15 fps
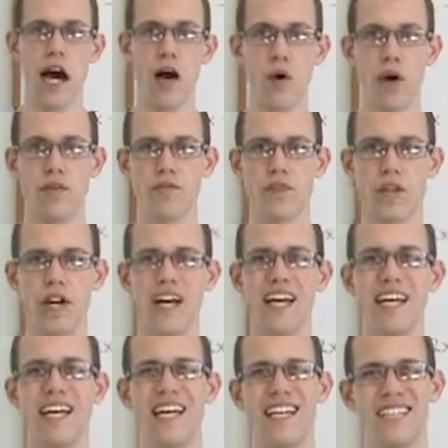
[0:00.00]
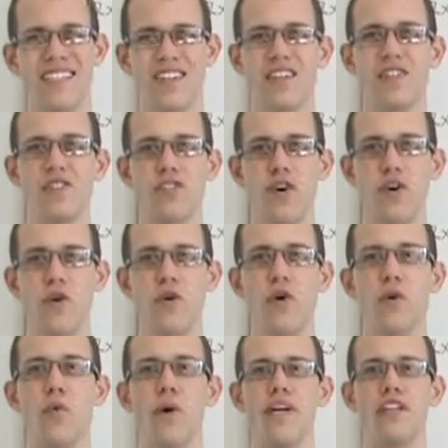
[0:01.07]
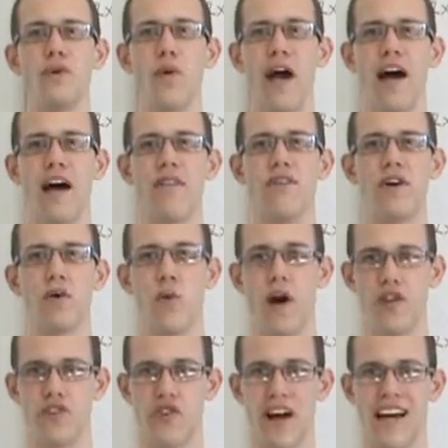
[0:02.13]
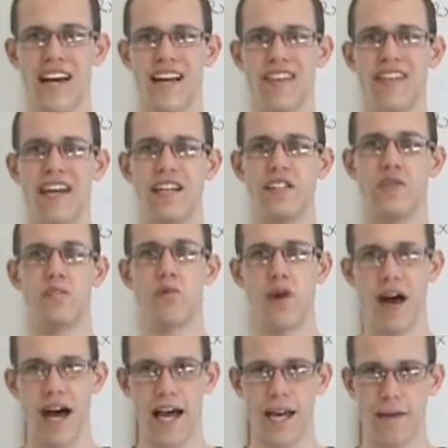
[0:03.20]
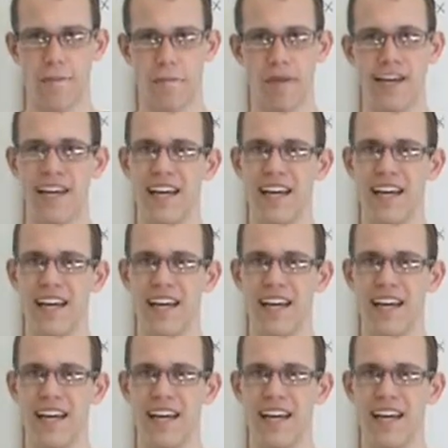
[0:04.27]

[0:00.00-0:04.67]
However, it does so when you have a quadratic that is prime.